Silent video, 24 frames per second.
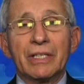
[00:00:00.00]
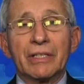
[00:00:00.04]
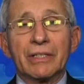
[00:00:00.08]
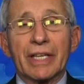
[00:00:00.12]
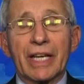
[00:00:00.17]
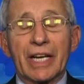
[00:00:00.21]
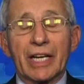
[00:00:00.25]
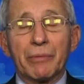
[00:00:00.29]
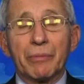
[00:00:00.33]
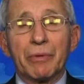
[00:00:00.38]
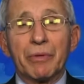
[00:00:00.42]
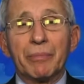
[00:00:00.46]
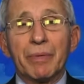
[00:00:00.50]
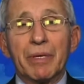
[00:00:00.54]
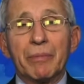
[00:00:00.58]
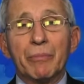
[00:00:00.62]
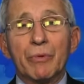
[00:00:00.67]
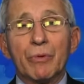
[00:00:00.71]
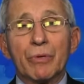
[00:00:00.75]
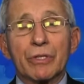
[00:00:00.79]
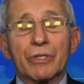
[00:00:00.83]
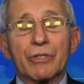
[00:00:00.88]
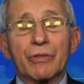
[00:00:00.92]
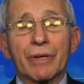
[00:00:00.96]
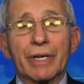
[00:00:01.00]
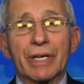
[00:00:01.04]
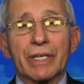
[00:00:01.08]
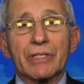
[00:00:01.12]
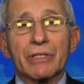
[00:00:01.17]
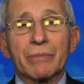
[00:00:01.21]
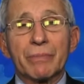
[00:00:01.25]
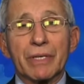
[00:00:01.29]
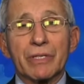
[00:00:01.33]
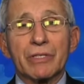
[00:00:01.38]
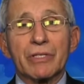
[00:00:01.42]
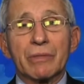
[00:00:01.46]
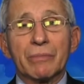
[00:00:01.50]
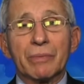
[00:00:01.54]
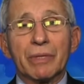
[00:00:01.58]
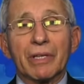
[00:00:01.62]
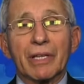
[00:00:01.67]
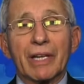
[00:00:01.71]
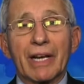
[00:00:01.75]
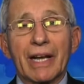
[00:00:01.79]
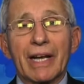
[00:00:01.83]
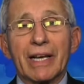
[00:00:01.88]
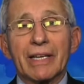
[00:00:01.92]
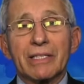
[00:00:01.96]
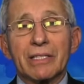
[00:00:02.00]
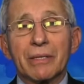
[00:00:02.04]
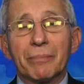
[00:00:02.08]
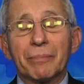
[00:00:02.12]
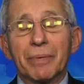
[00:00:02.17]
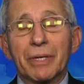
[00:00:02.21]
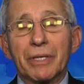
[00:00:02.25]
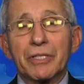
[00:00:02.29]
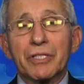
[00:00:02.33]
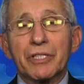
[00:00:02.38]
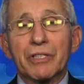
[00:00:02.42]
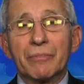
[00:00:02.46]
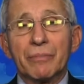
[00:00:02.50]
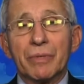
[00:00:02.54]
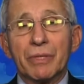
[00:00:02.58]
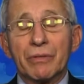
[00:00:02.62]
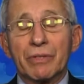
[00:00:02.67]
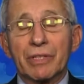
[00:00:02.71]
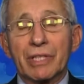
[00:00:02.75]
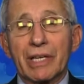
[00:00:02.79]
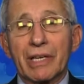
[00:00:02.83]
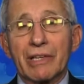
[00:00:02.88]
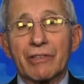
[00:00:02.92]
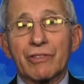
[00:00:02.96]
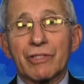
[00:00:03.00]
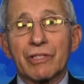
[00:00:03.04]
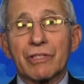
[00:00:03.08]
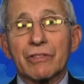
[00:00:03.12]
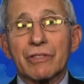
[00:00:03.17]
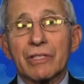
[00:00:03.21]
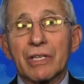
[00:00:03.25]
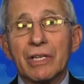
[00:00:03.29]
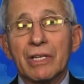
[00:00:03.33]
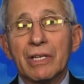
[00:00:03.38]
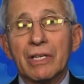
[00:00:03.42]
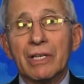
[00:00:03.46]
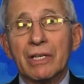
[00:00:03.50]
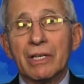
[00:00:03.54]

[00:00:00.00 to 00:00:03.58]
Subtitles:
that it would be more transmissible. It has a bunch of mutations,